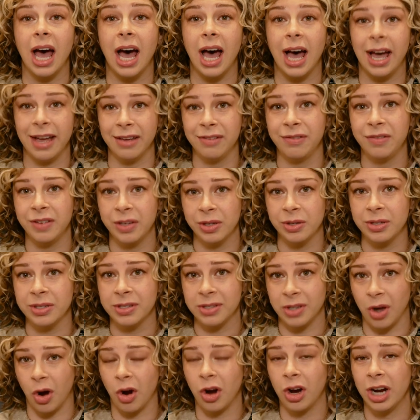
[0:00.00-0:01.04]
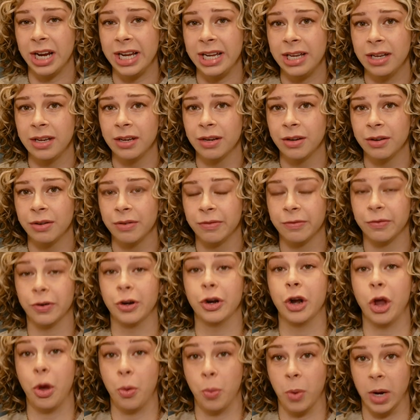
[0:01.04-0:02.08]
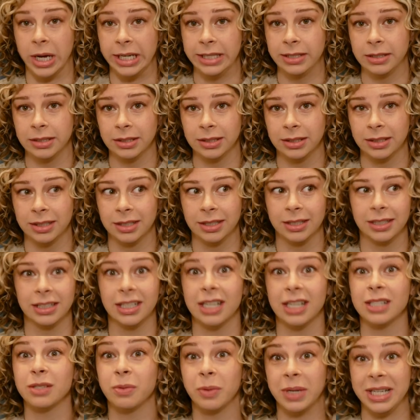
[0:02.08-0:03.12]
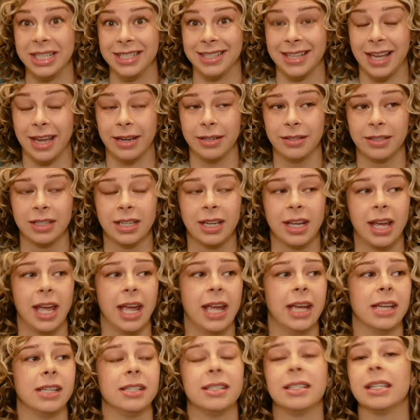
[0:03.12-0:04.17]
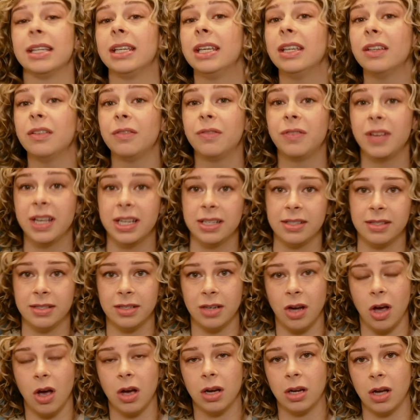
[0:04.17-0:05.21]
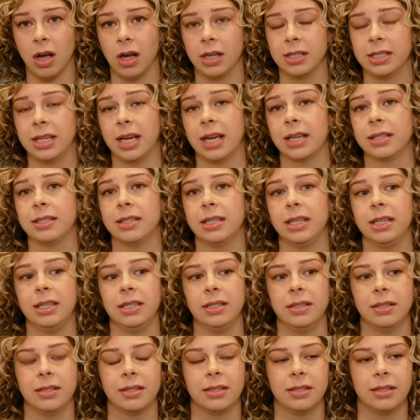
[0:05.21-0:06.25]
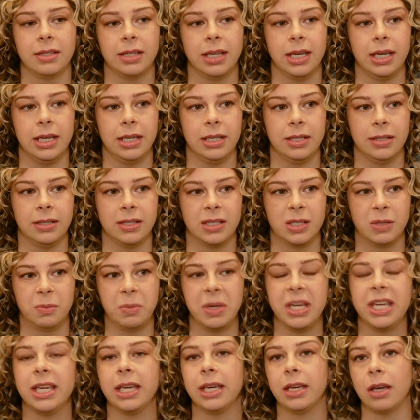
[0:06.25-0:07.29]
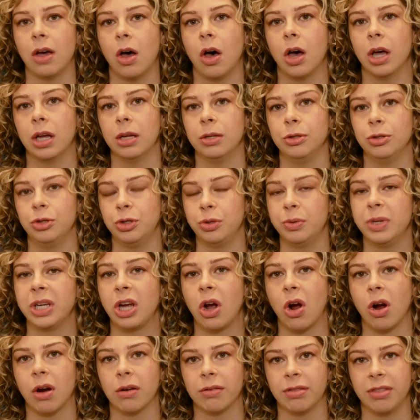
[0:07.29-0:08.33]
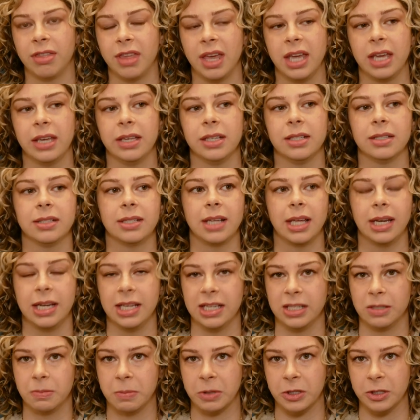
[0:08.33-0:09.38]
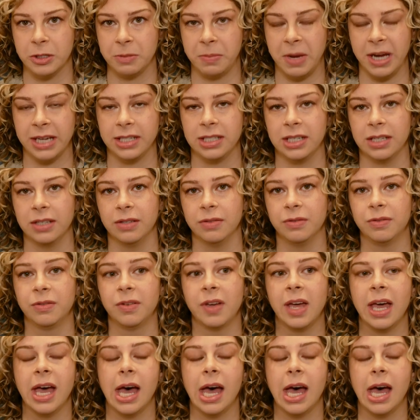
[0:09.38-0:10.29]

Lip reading: I feel sorry for no one. That's what he said. And to give his talk context, he's speaking on doing hard things and his perspective.